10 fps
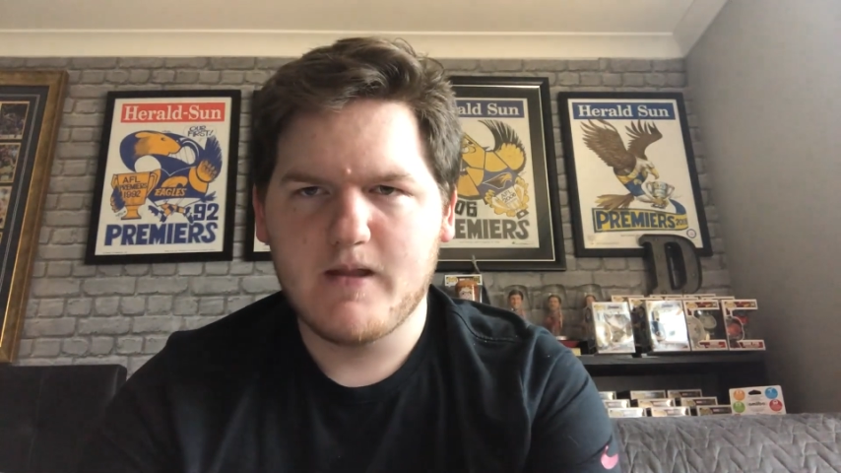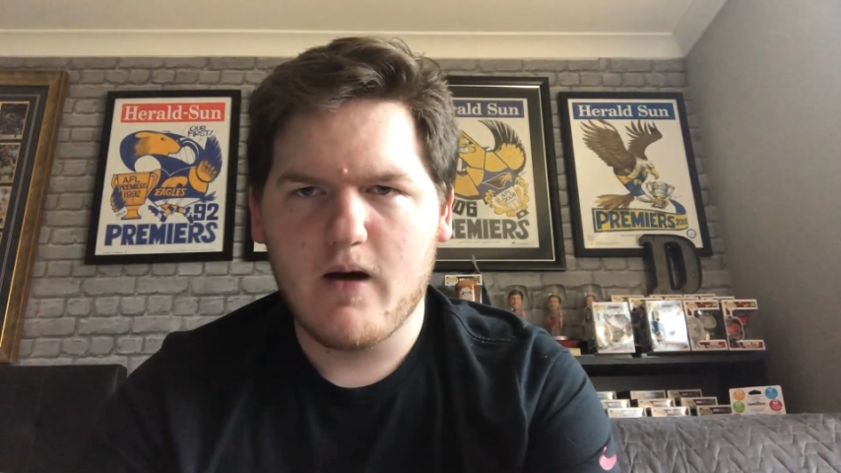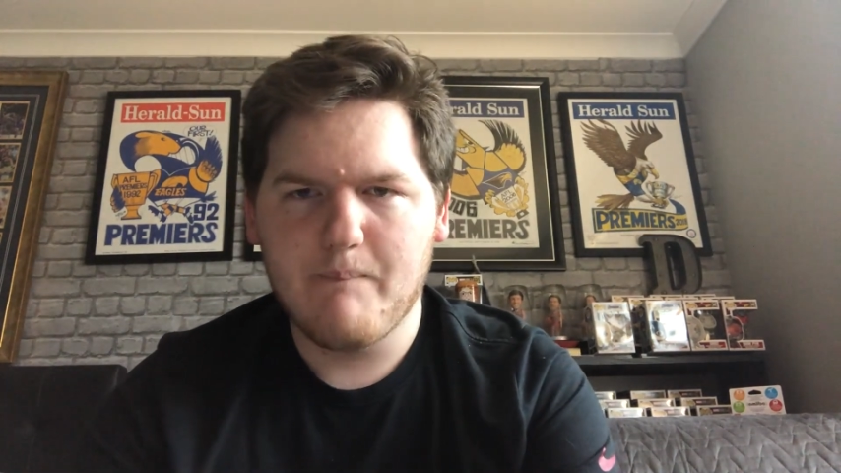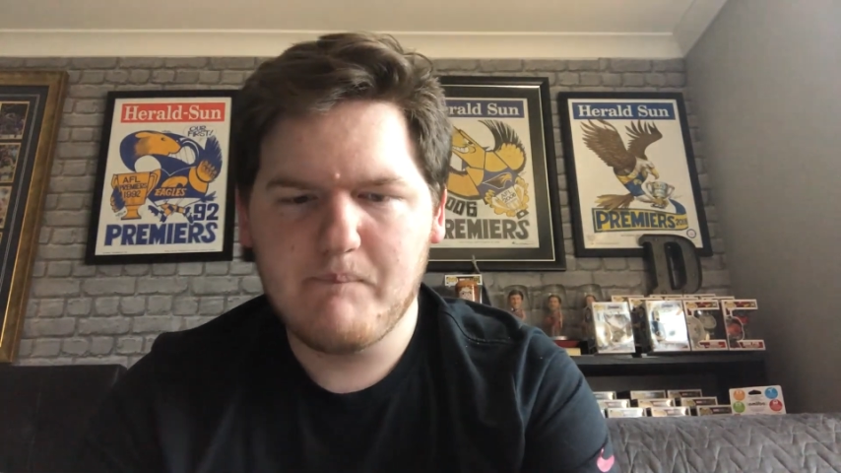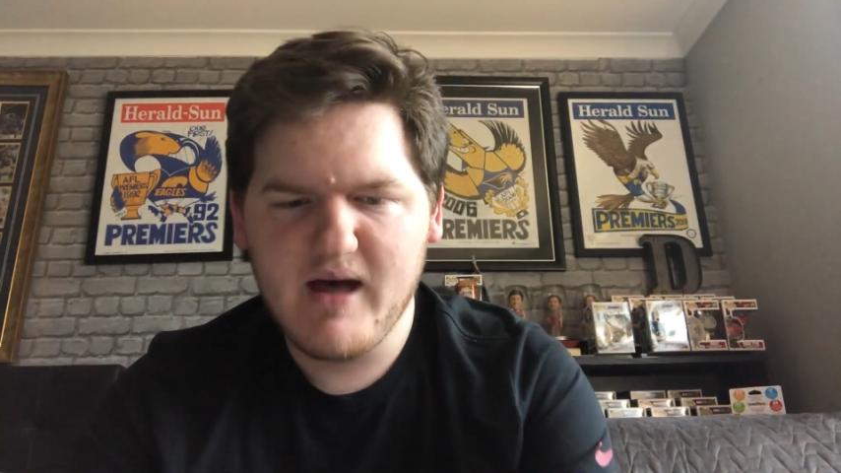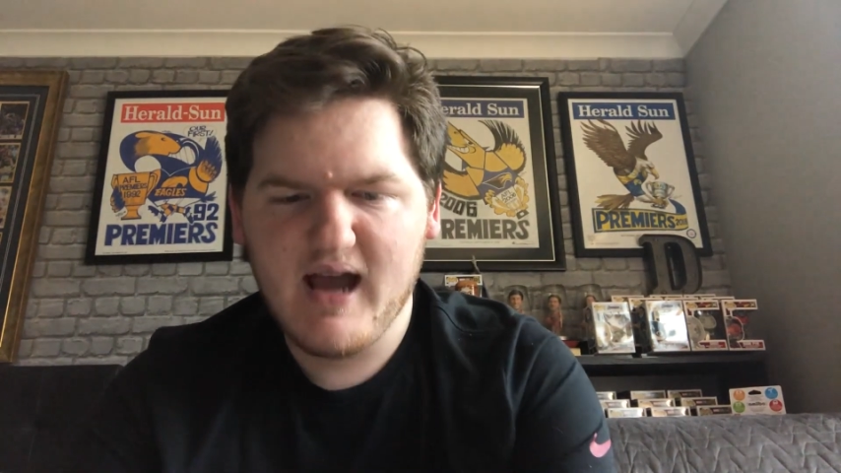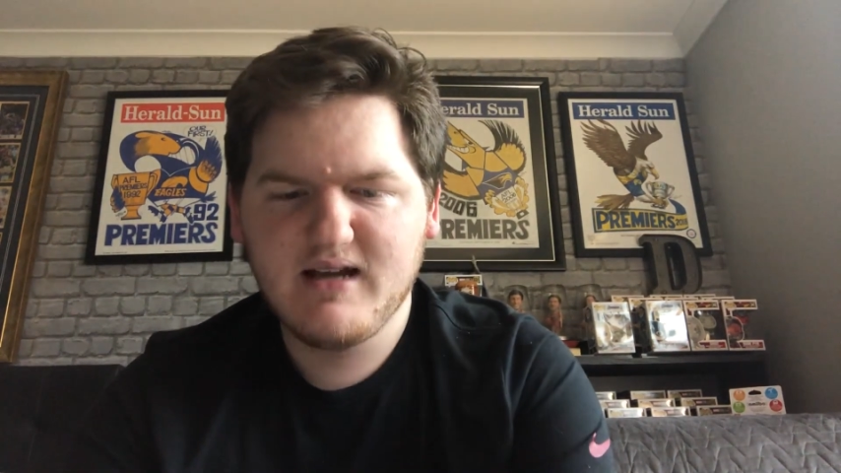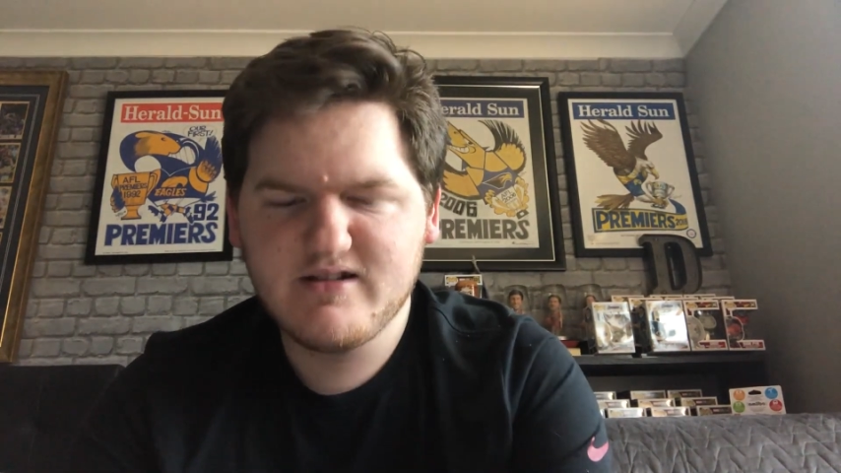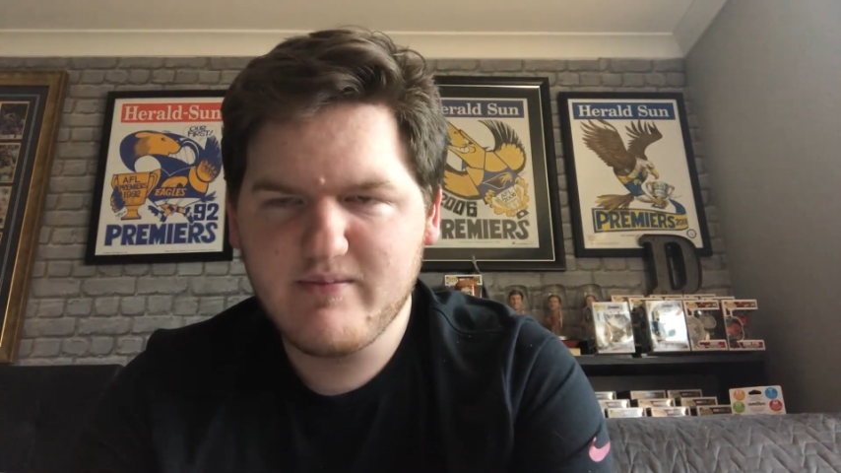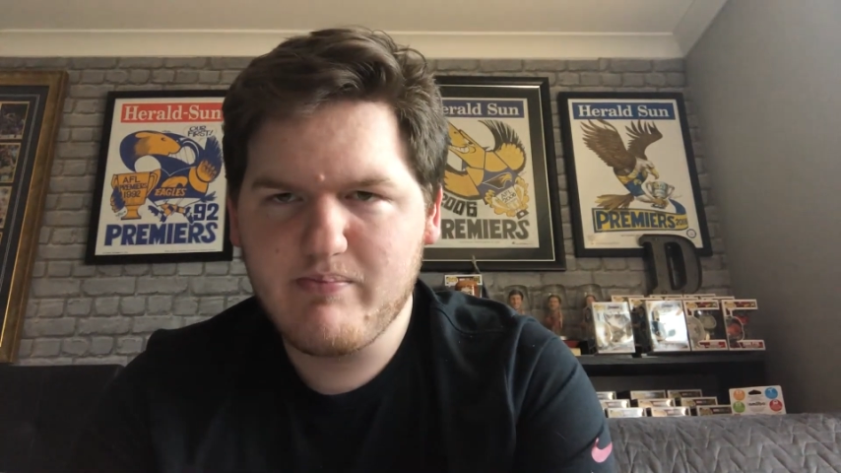a
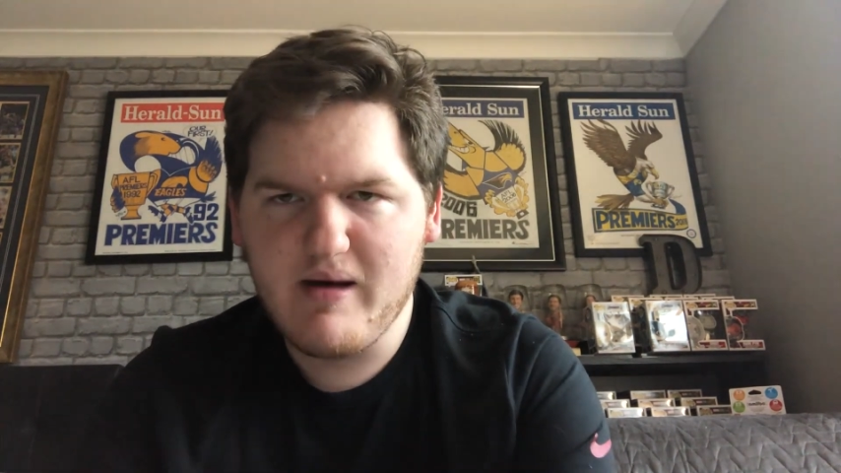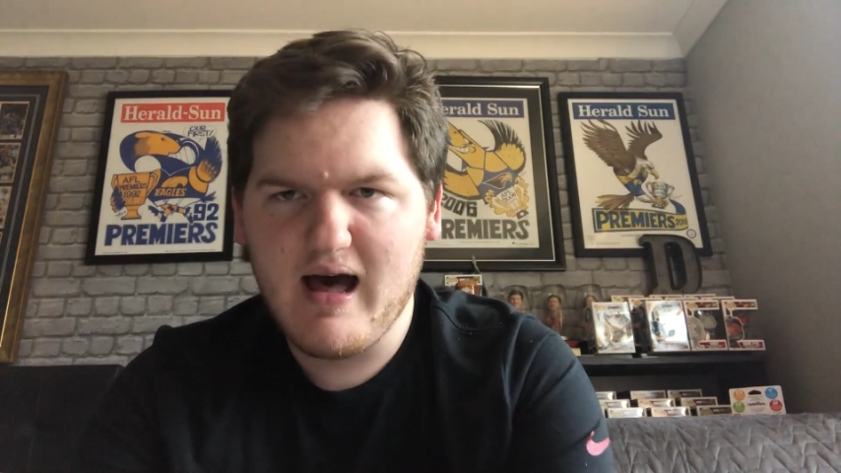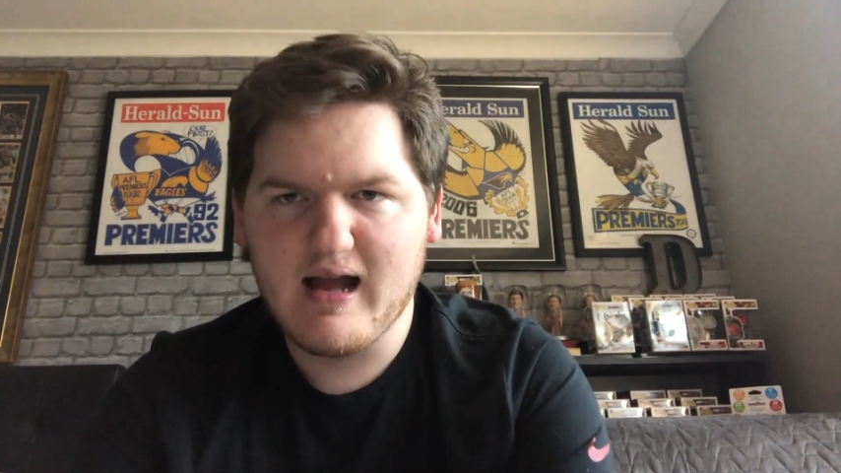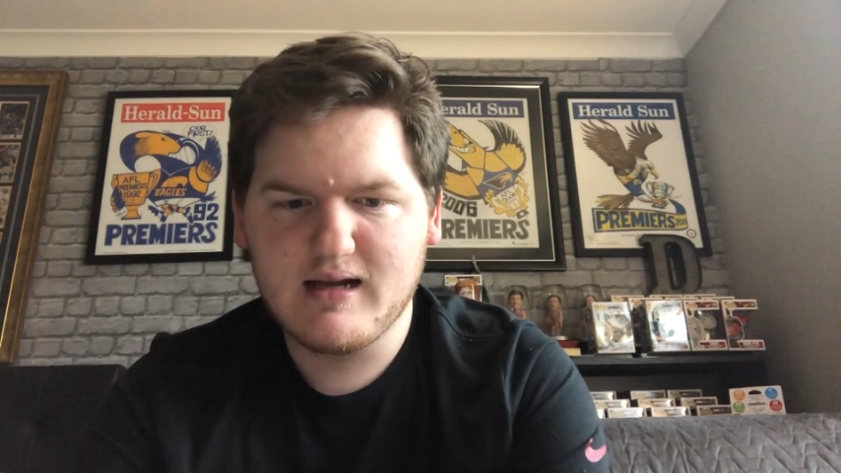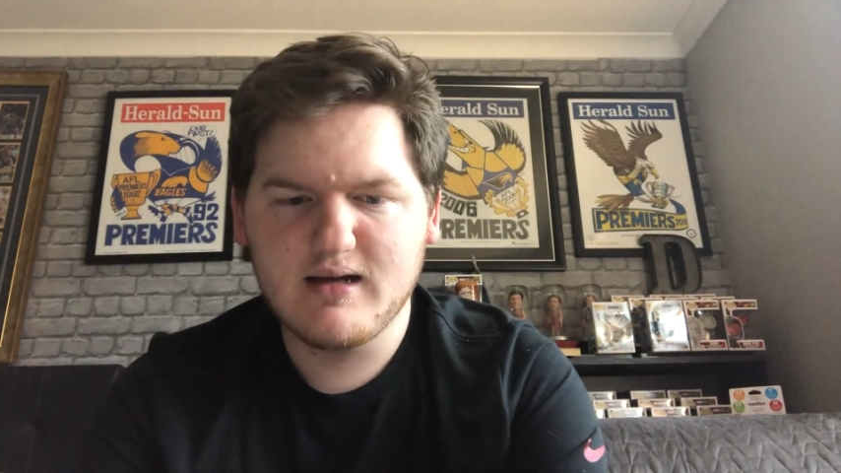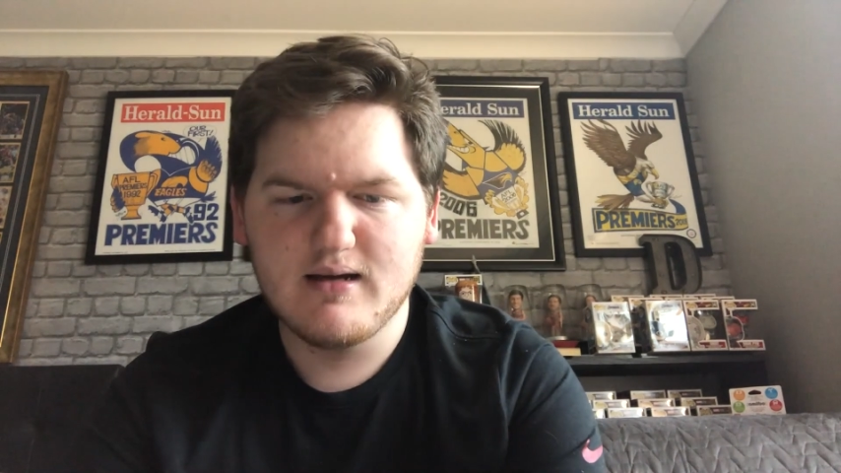back-to-back